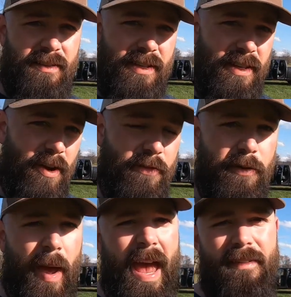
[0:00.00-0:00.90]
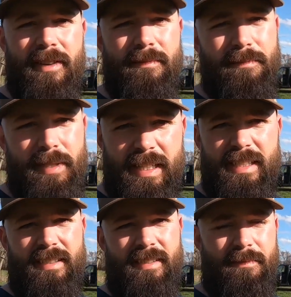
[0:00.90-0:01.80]
You know, if you haven't,
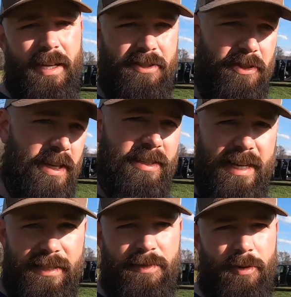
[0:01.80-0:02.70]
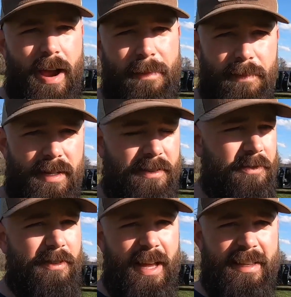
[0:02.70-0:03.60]
please make sure you hit that subscribe button
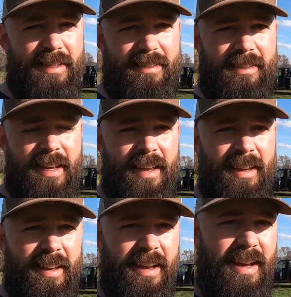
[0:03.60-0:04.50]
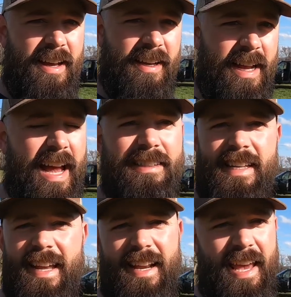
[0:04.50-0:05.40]
if you like this
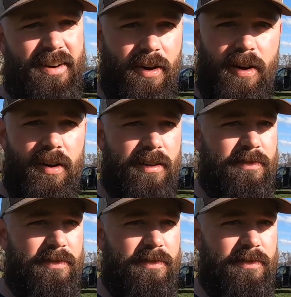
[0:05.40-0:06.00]
content at all.